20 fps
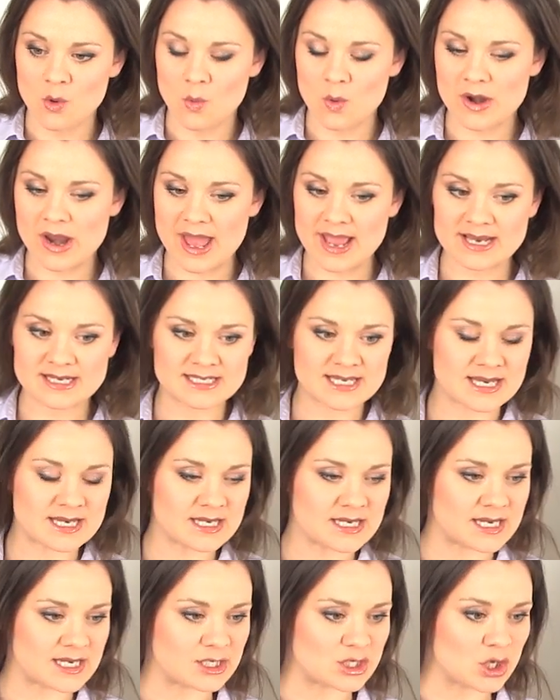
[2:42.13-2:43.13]
when I
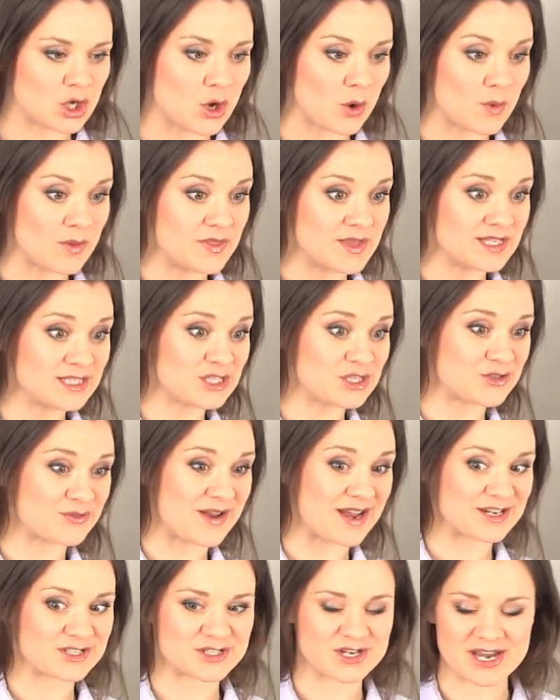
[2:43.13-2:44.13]
intended it to go in this
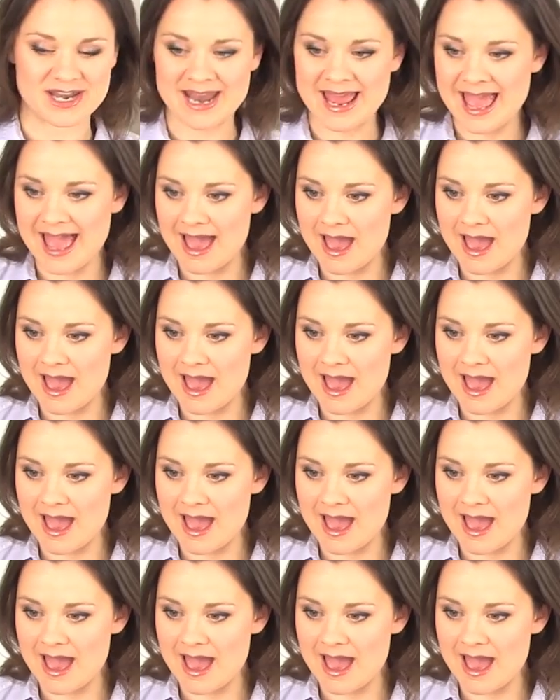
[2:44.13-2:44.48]
direction?